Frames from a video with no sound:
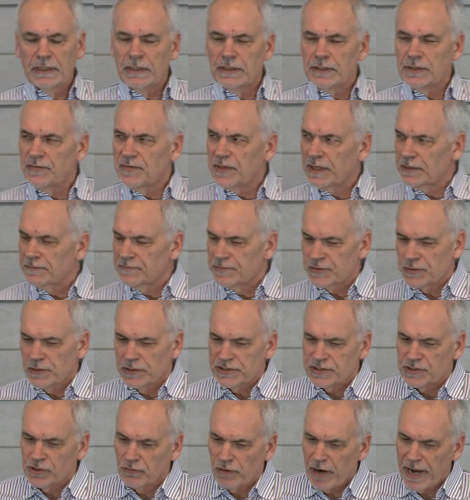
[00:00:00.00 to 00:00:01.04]
You think of
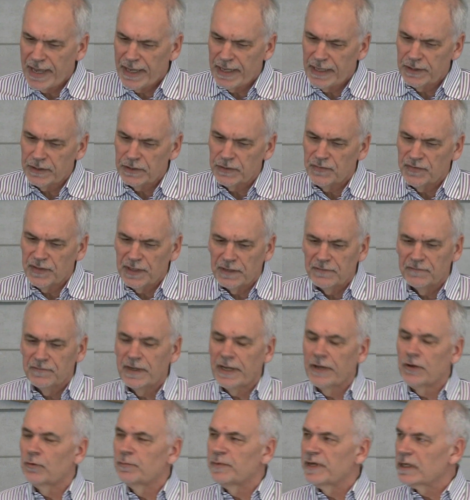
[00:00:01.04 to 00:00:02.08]
George Grant, you think of
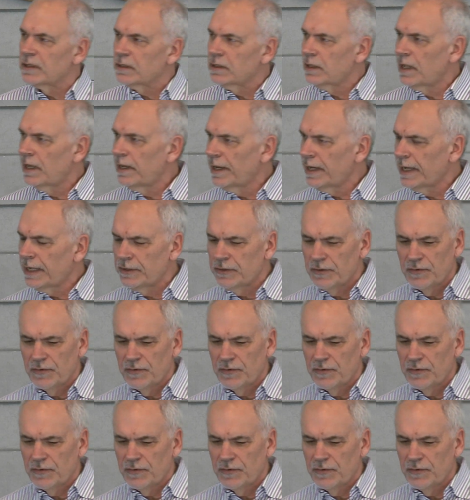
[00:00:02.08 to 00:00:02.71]
Naomi Klein,